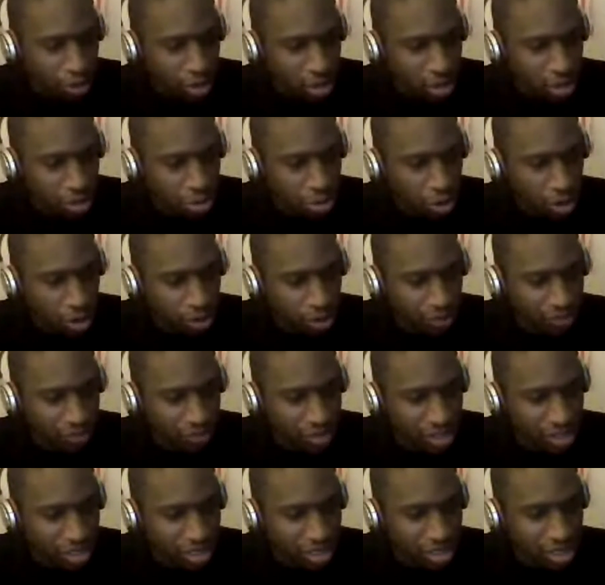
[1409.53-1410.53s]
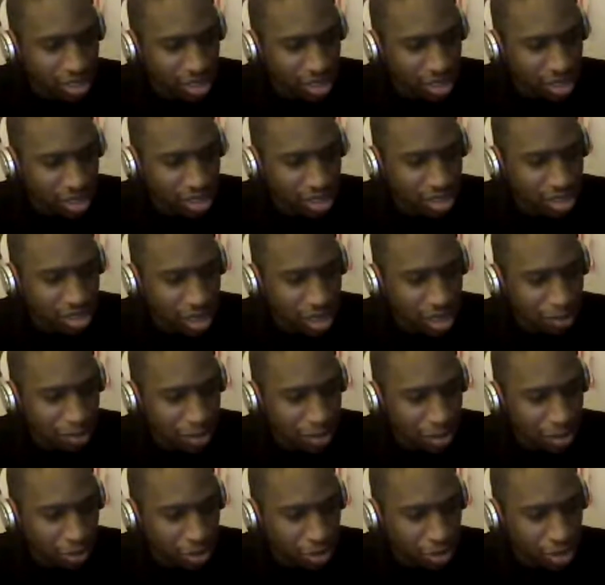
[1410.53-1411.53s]
The best part of this, his
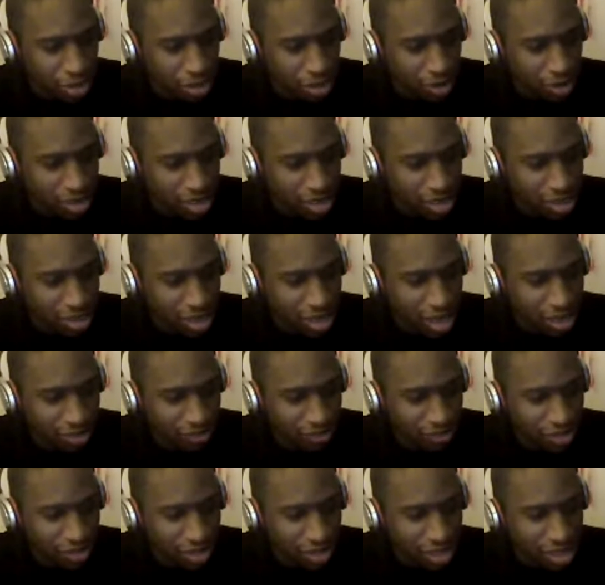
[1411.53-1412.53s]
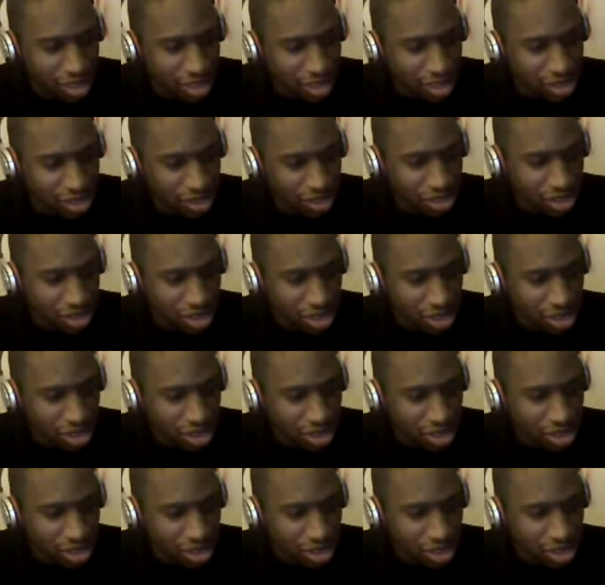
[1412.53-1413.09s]
name is printed on the side of it,